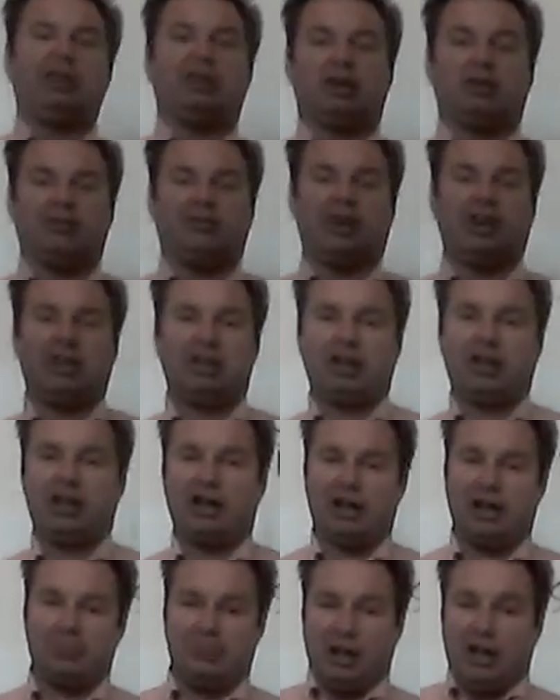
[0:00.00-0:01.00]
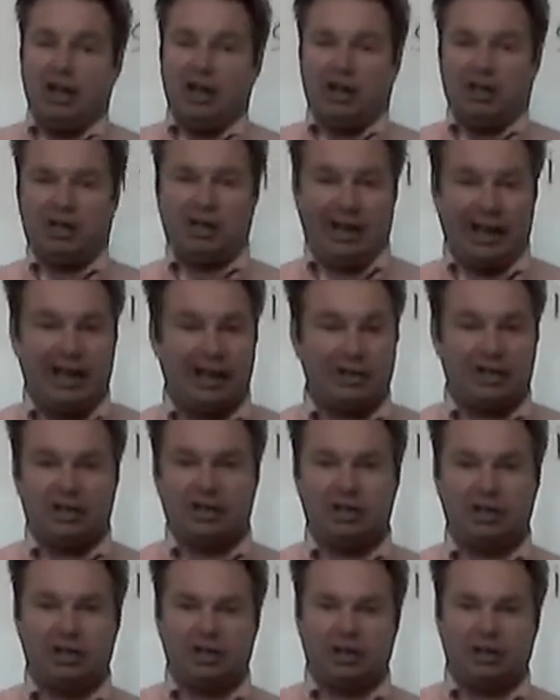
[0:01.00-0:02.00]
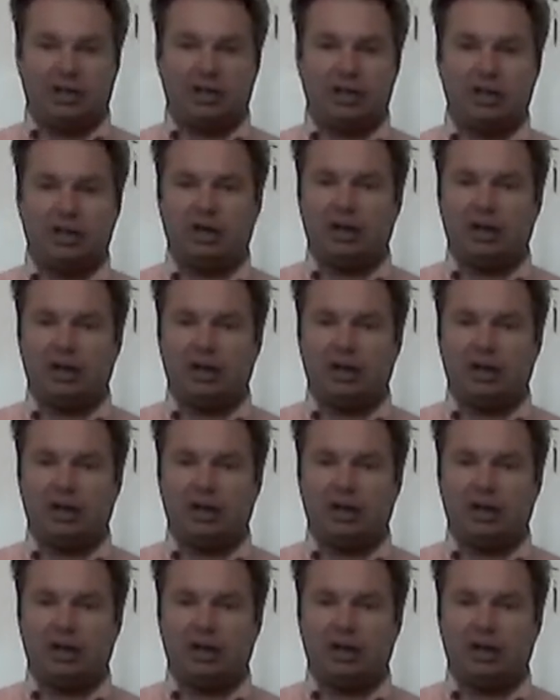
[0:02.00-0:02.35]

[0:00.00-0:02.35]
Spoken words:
If I say I'm standing here,